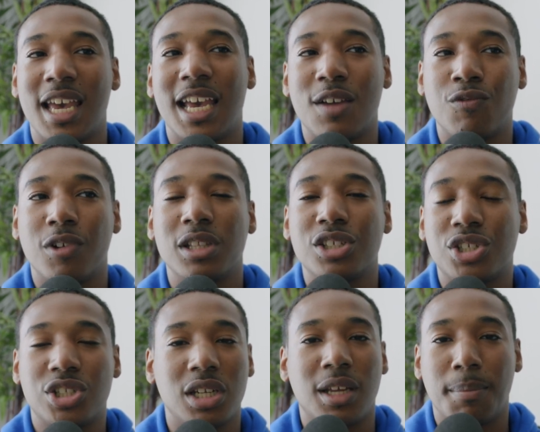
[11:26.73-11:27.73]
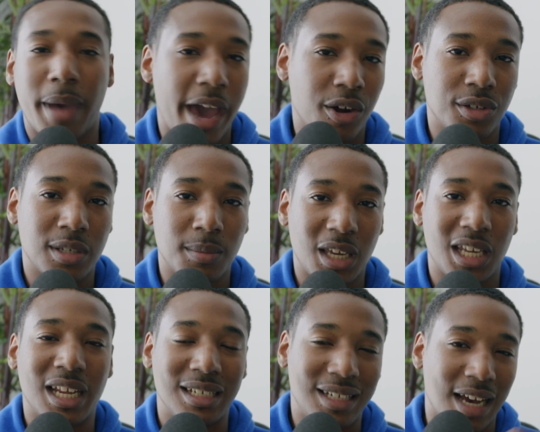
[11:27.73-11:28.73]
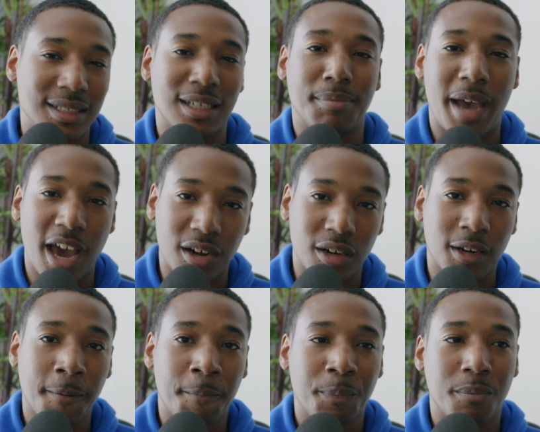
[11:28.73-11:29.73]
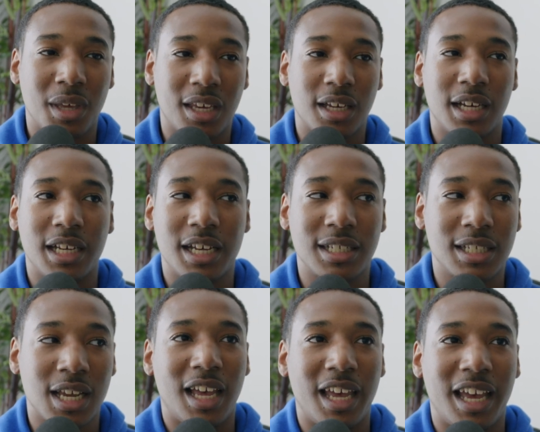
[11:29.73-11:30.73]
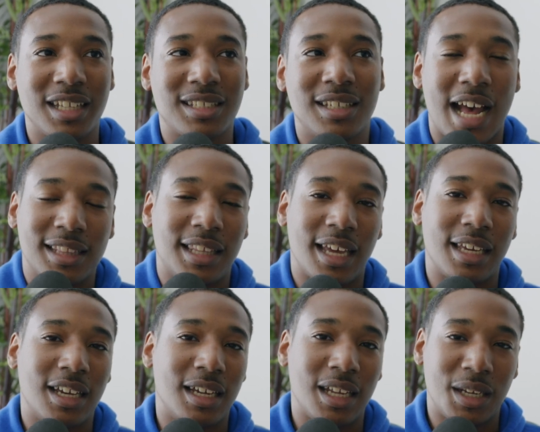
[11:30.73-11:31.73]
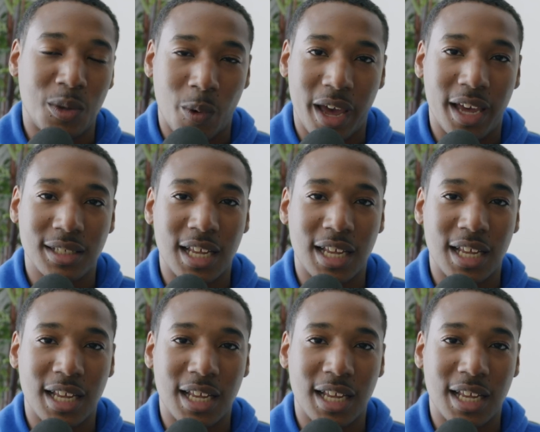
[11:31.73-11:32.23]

it really shouldn't matter to me, and it doesn't matter because it's not that good anyways.